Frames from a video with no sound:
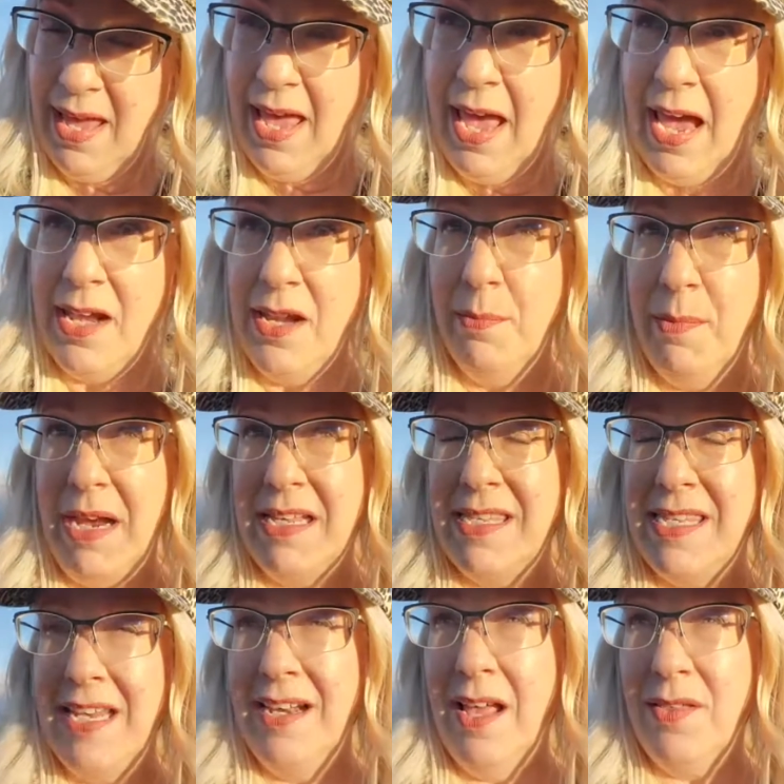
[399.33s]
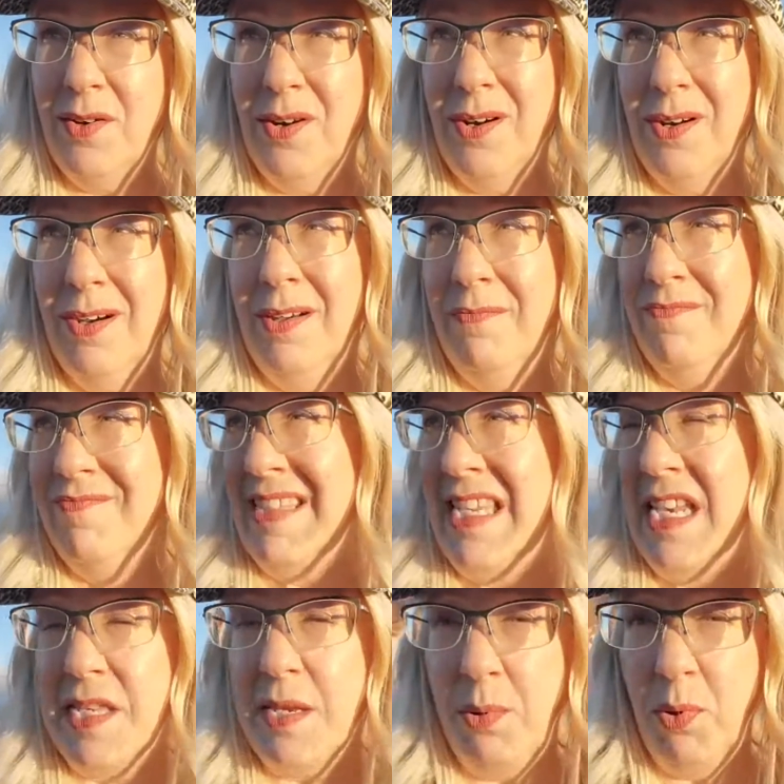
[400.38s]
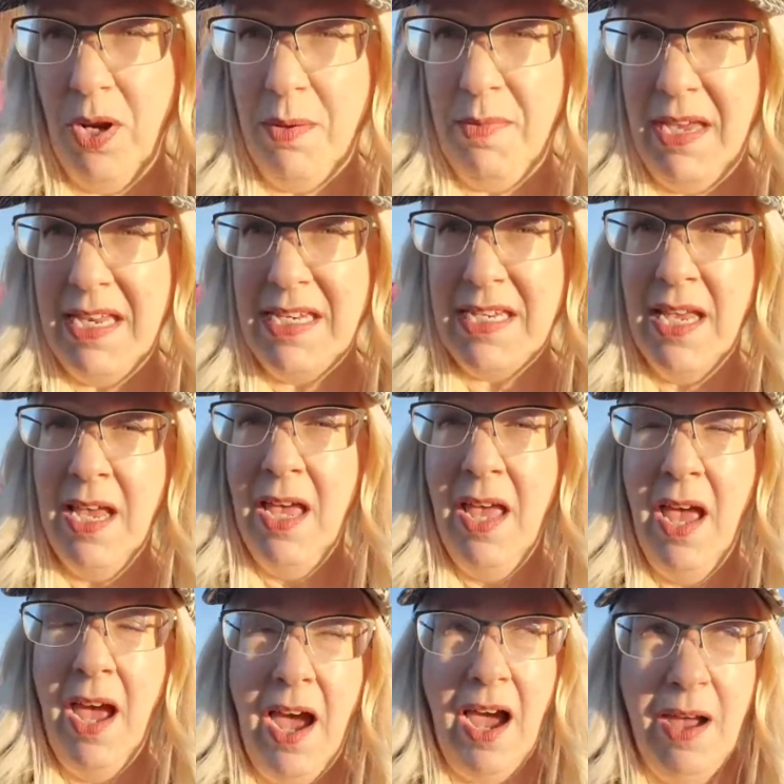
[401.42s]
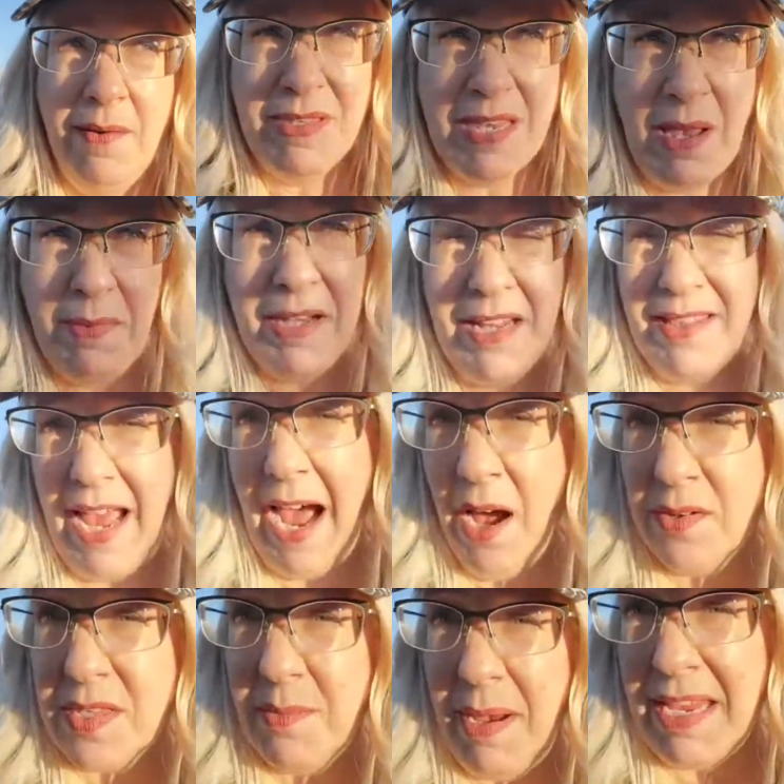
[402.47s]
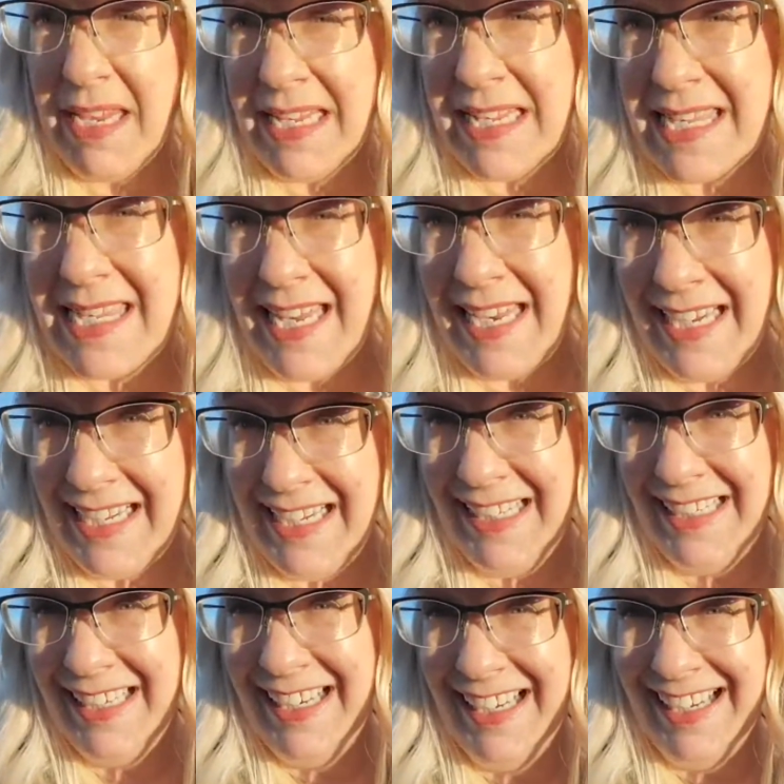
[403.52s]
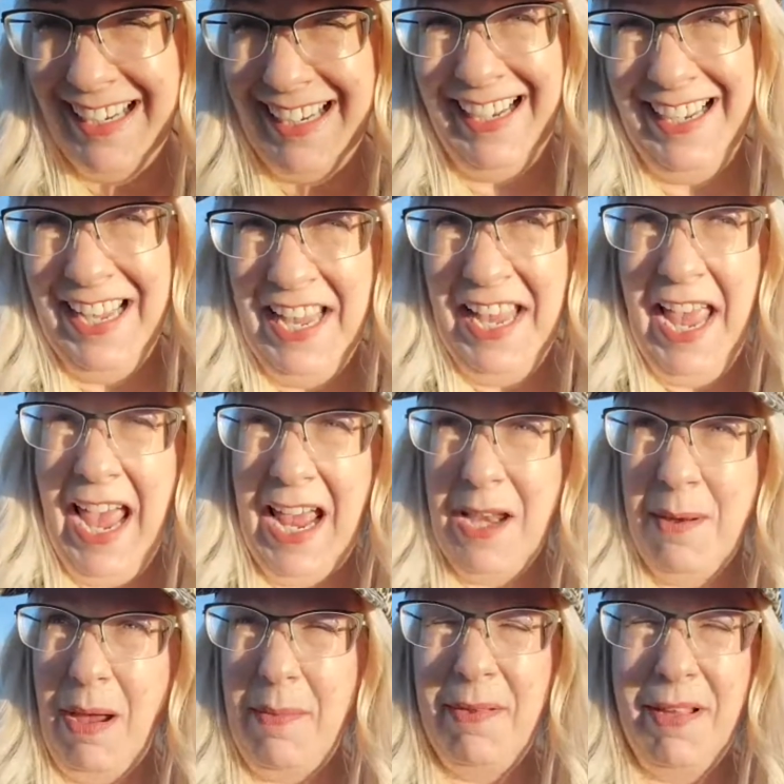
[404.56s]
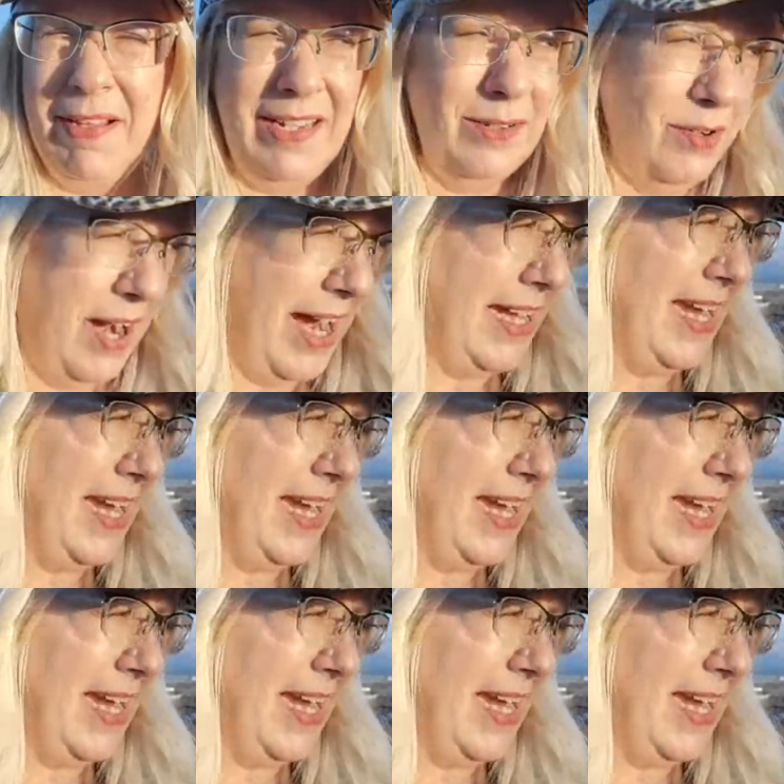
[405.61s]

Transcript: and you might see another disappointment. Somebody at the house might get sick and you might be like, oh great,